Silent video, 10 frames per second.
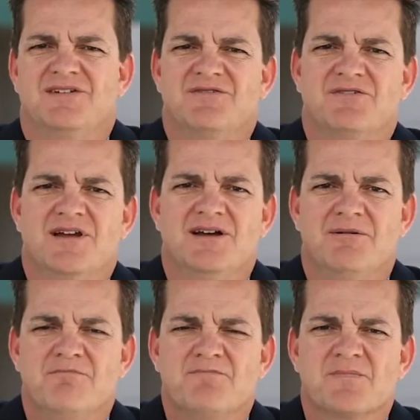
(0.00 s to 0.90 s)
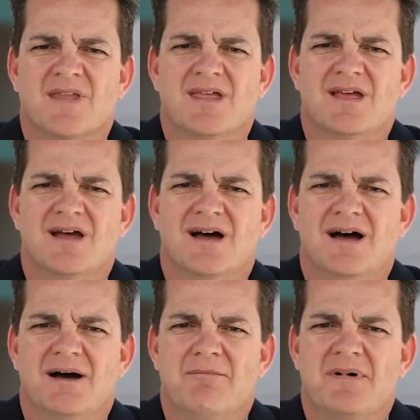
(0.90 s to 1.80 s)
and Freedom.
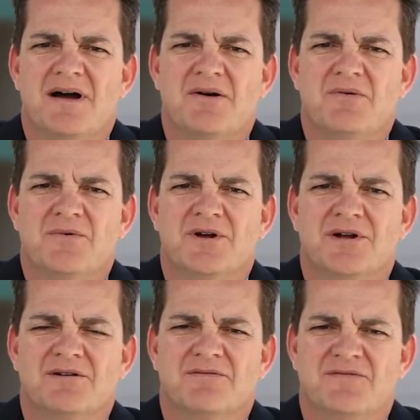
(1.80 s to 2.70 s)
We're